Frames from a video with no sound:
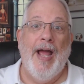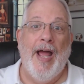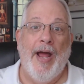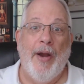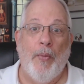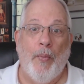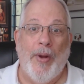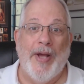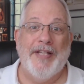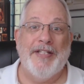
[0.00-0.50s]

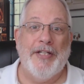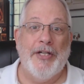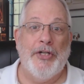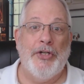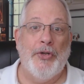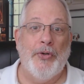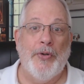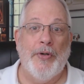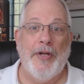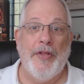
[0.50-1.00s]
And rest
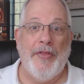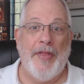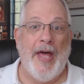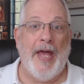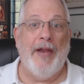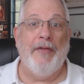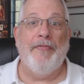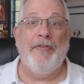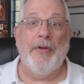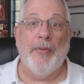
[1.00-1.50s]
assured
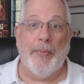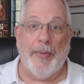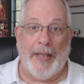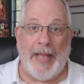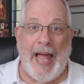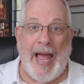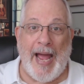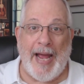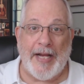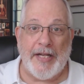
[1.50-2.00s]
that if you
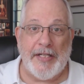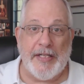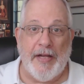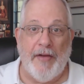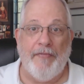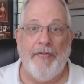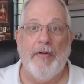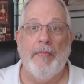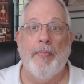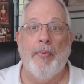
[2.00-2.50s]
relax,
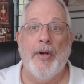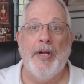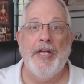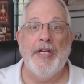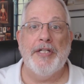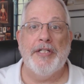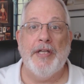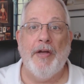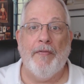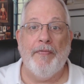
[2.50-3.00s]
if you bring
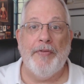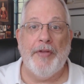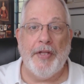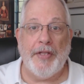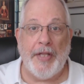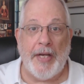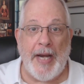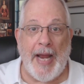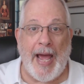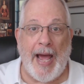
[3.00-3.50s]
yourself to
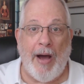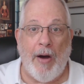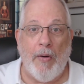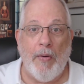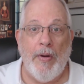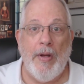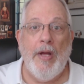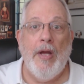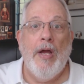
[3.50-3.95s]
the now,